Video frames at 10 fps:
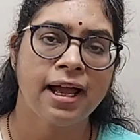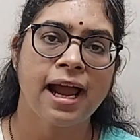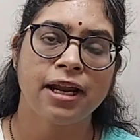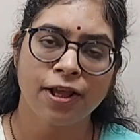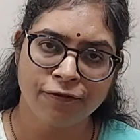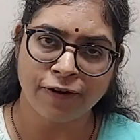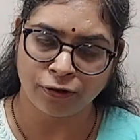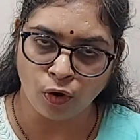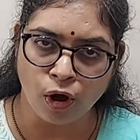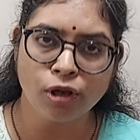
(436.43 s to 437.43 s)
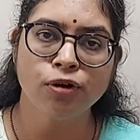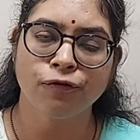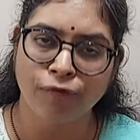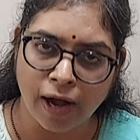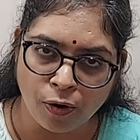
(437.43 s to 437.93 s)
And if at all you
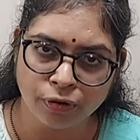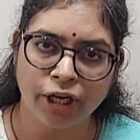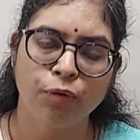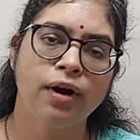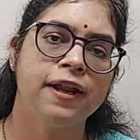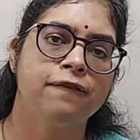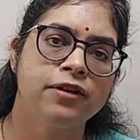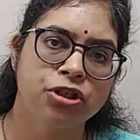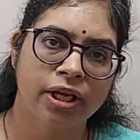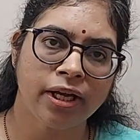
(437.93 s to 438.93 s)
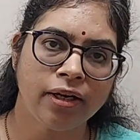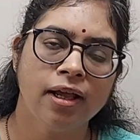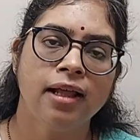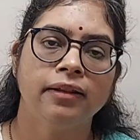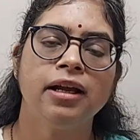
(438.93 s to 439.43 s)
found that you are deficient,
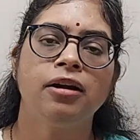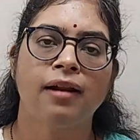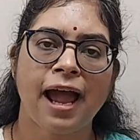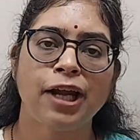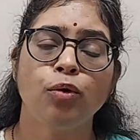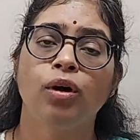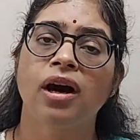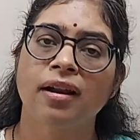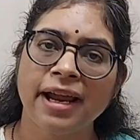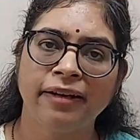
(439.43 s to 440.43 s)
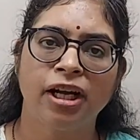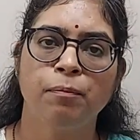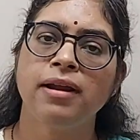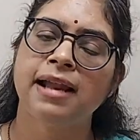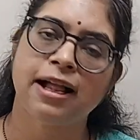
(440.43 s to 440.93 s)
then try to correct it
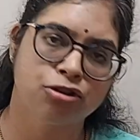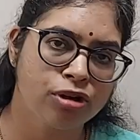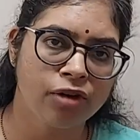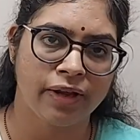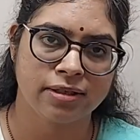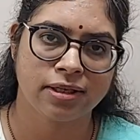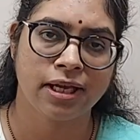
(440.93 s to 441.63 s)
by natural ways.